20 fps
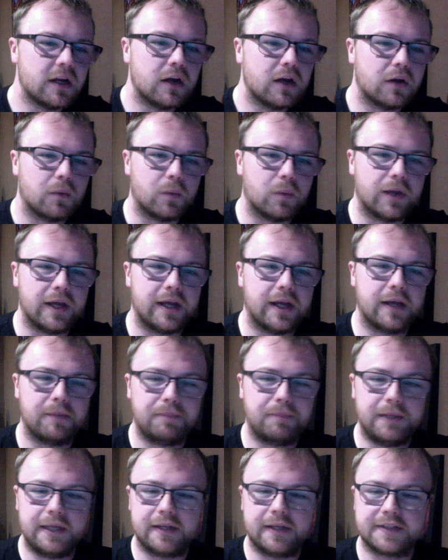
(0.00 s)
where
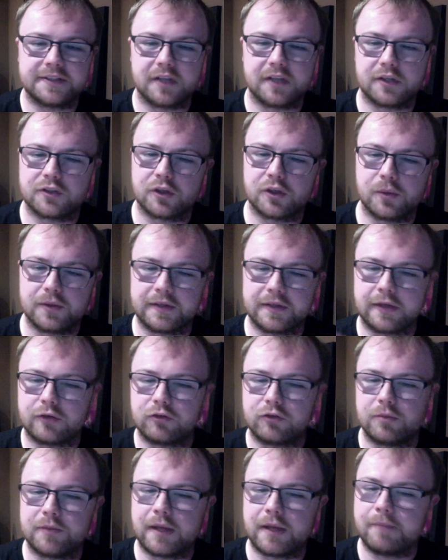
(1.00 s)
Peter starts going down a
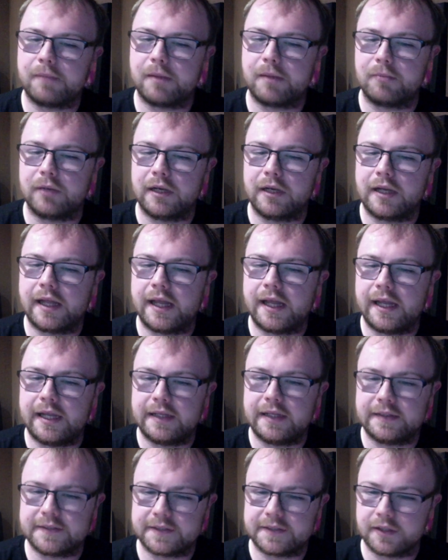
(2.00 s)
trip down memory
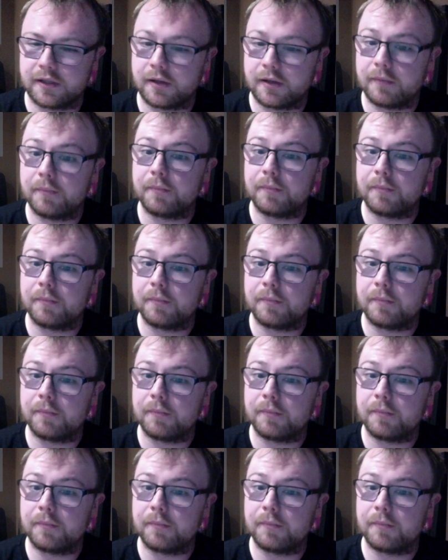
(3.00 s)
lane to